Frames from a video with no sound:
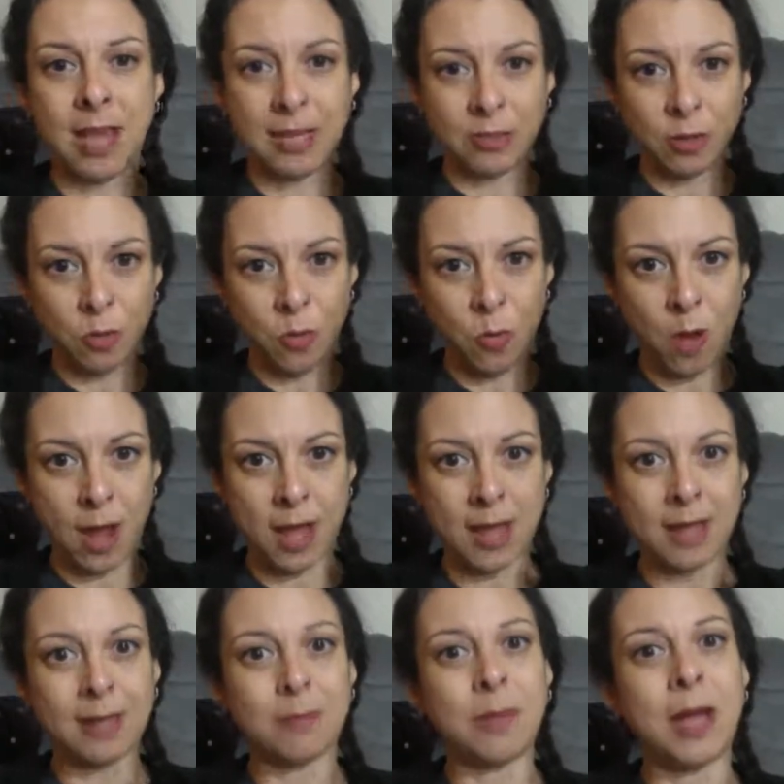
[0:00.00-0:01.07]

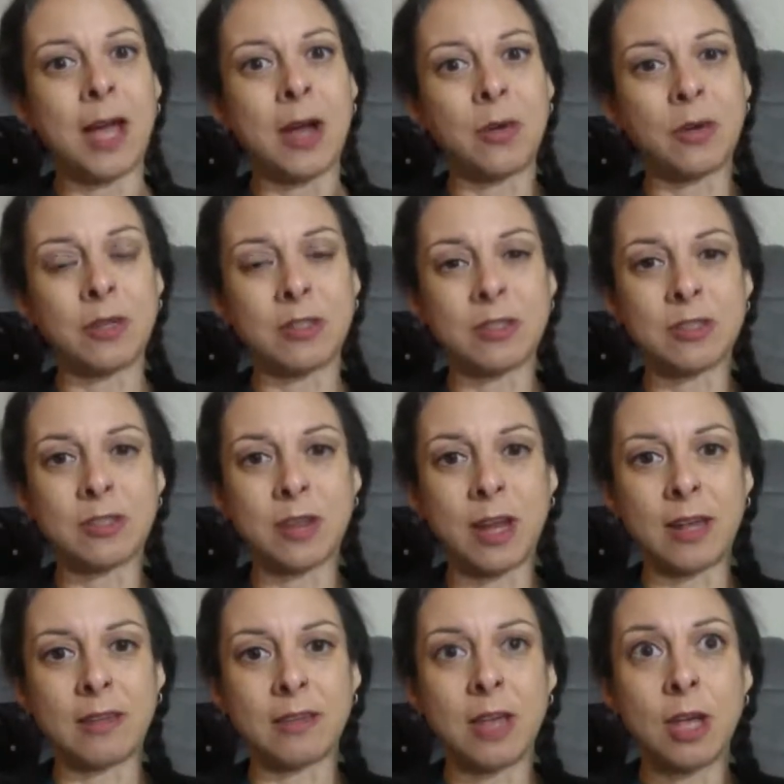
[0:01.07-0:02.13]
quiet power and
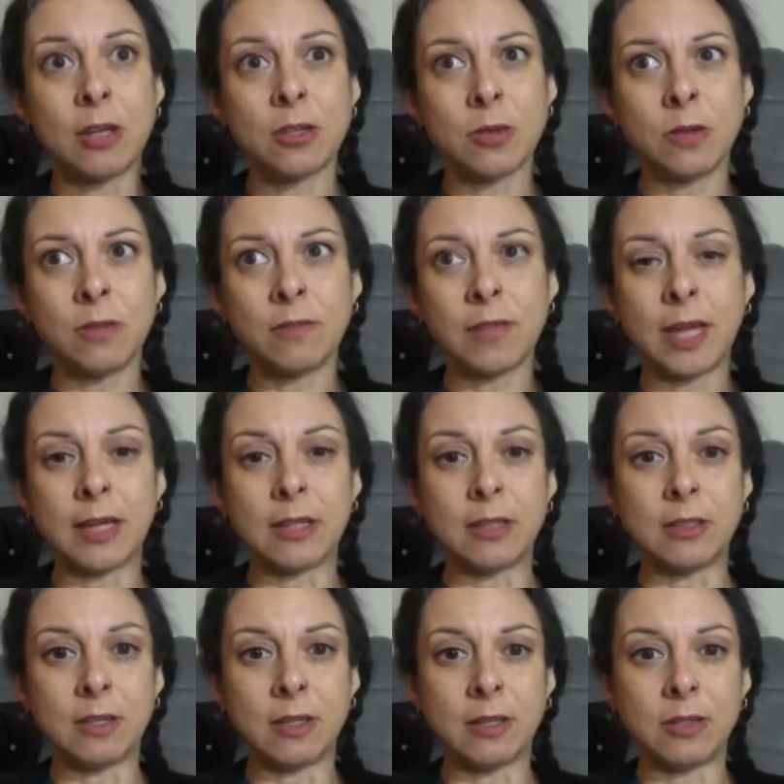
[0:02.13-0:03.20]
strength, sort of like
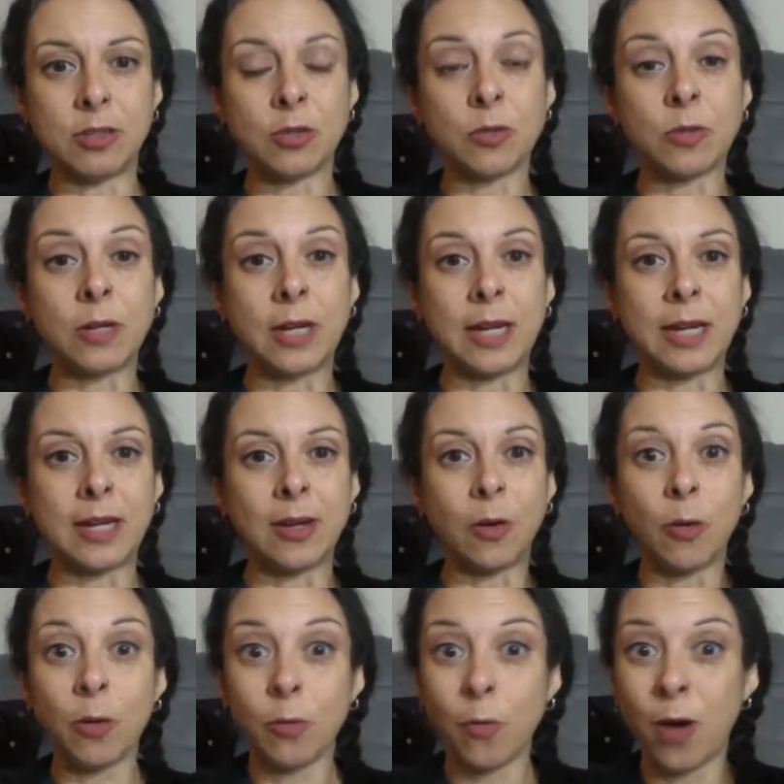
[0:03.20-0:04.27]
a tree
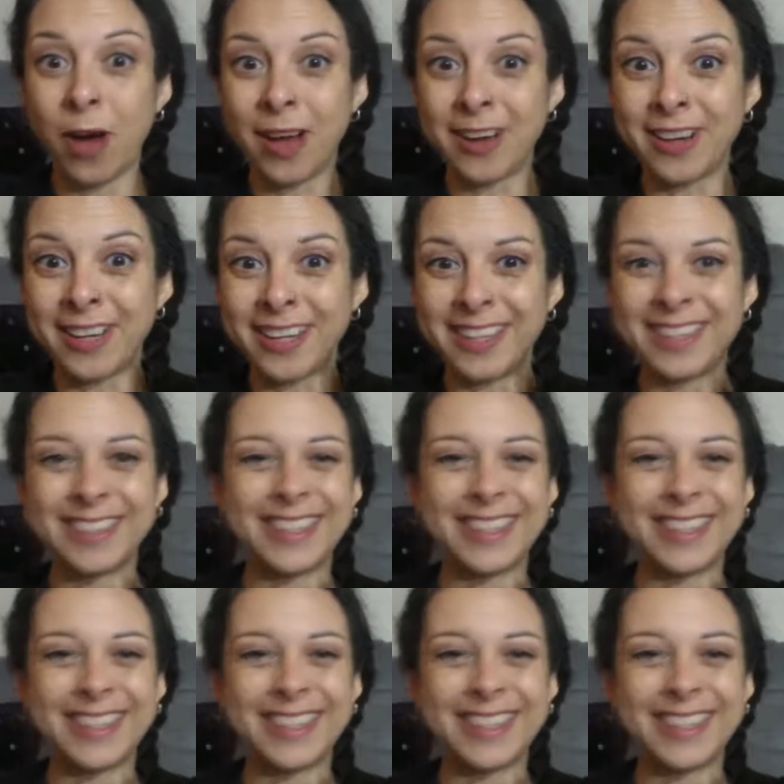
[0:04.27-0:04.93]
or water,